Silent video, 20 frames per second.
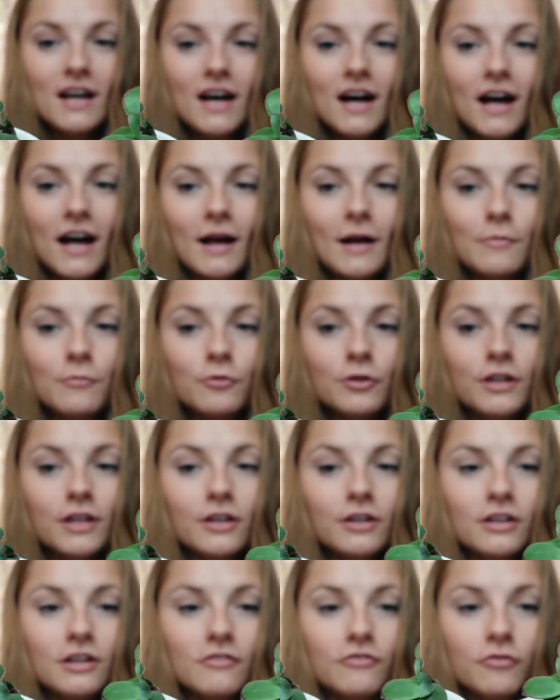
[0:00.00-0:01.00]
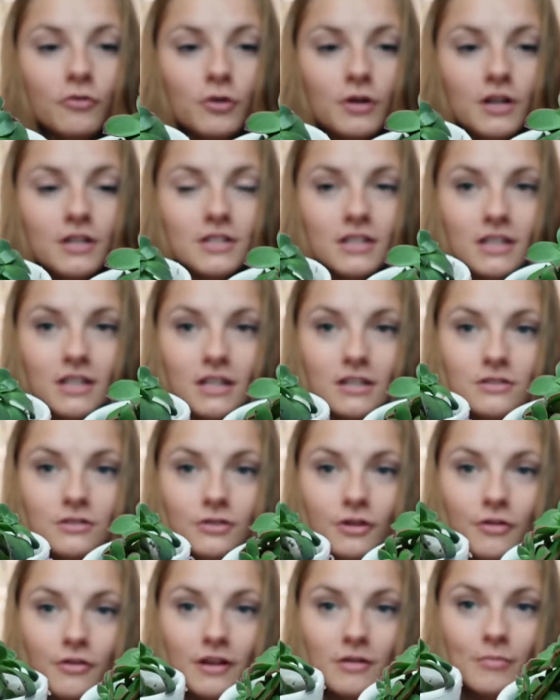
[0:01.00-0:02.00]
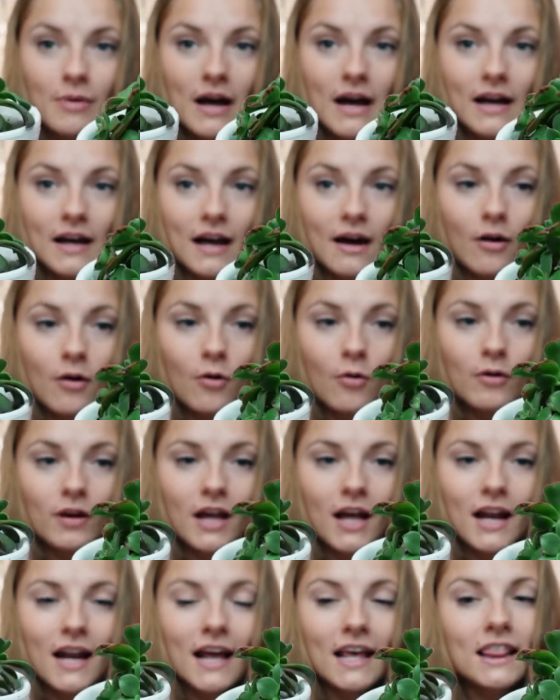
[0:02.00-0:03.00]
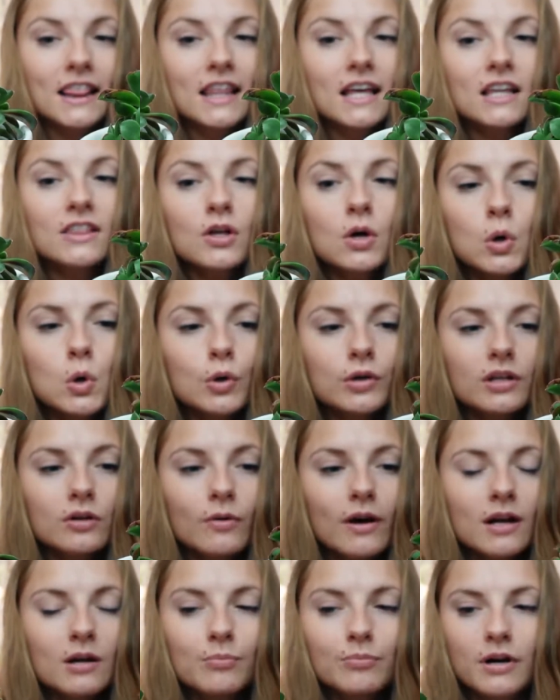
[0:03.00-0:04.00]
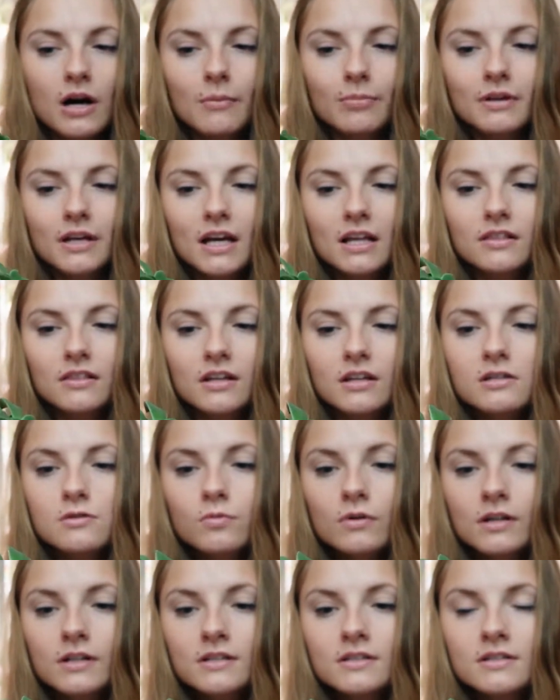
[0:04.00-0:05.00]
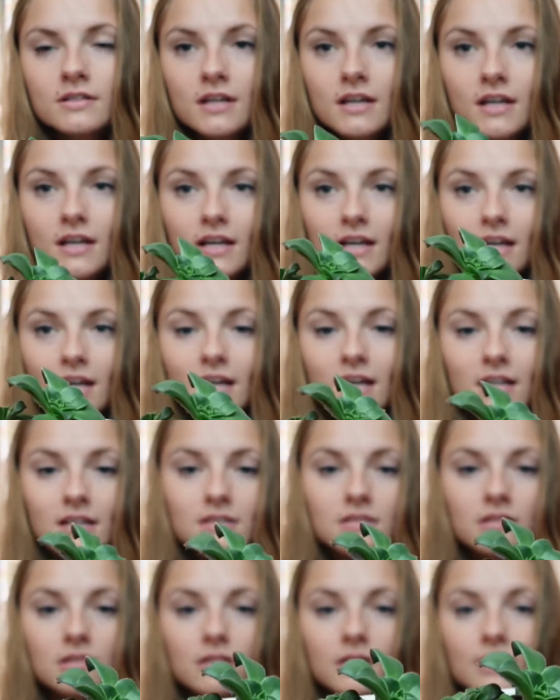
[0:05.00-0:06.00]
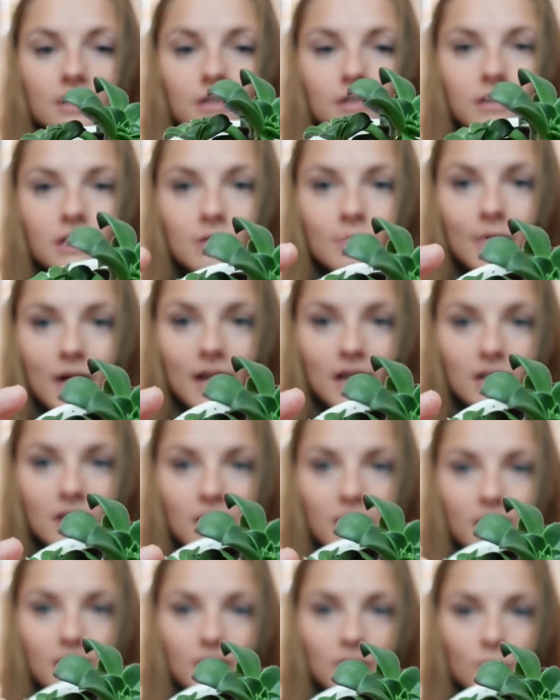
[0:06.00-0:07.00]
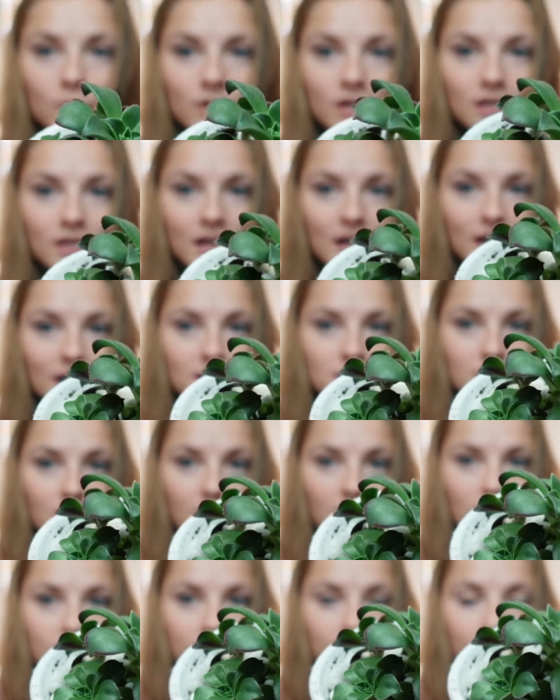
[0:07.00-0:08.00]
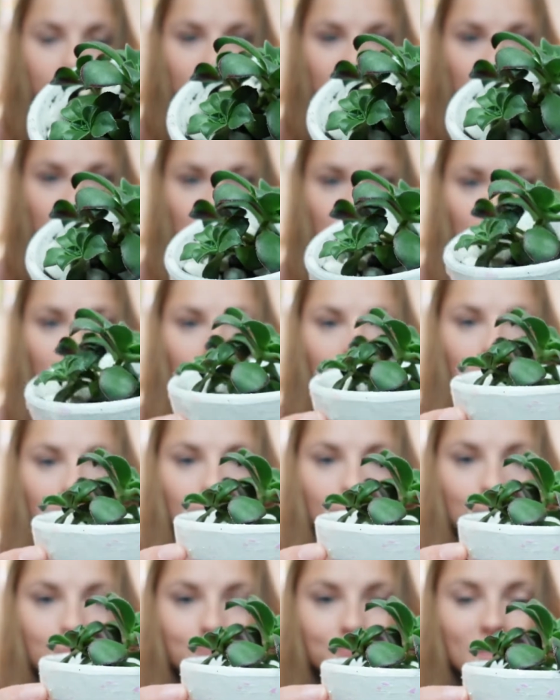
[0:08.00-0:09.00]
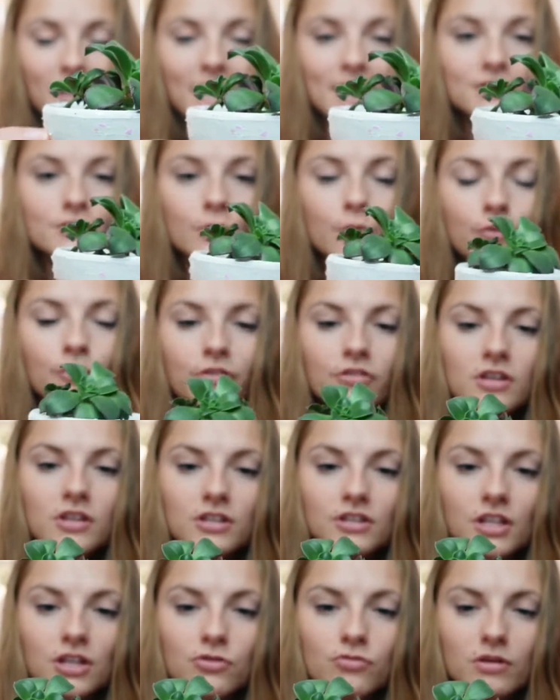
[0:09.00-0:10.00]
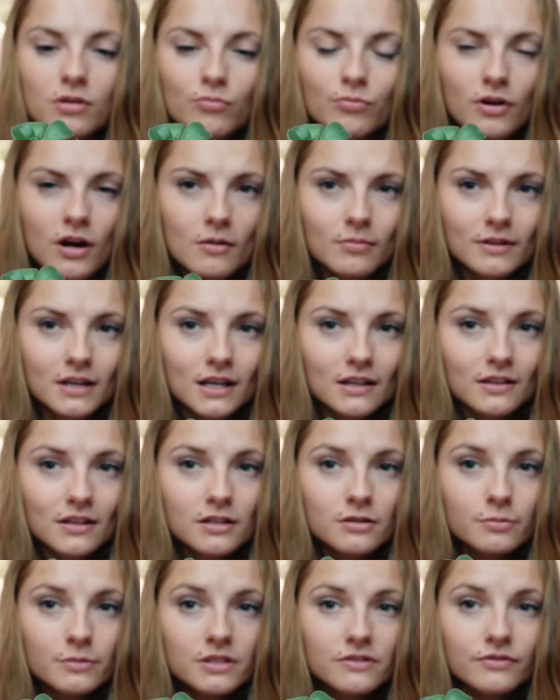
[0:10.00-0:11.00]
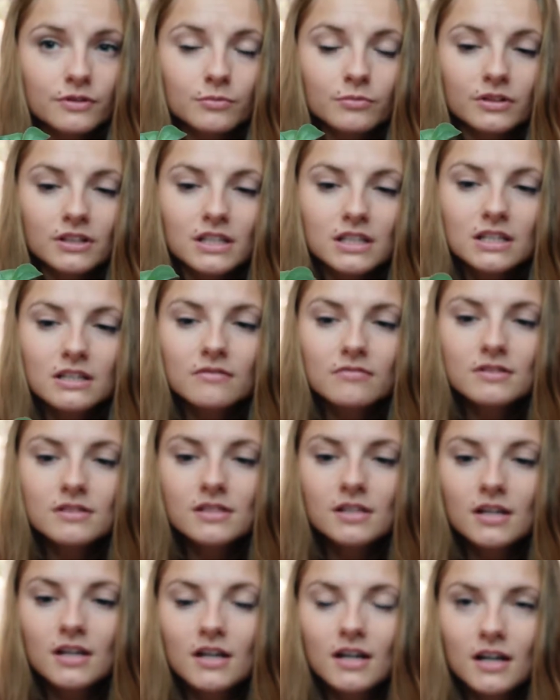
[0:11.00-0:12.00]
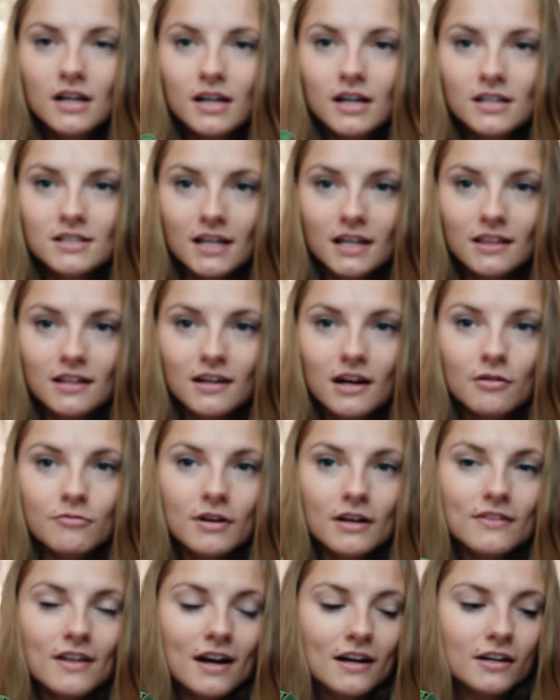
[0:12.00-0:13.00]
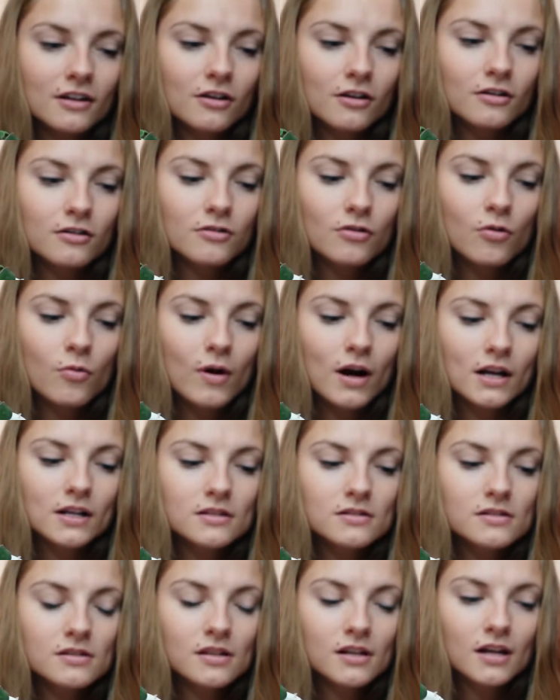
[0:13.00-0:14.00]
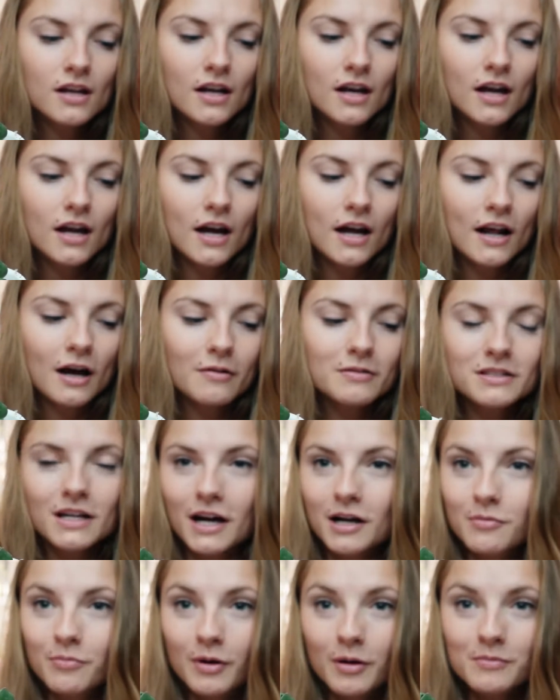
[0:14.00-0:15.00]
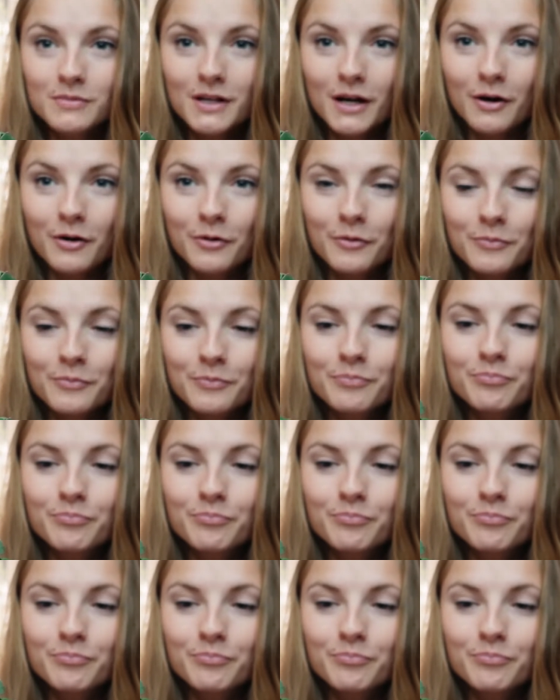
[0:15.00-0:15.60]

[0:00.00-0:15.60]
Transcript: I'm really looking forward to these growing back out. And I think the only way to propagate these ones is literally by cutting one of the heads off. I don't think that you can propagate these ones from leaves, because I think I read that in an article once and I was kind of bummed out.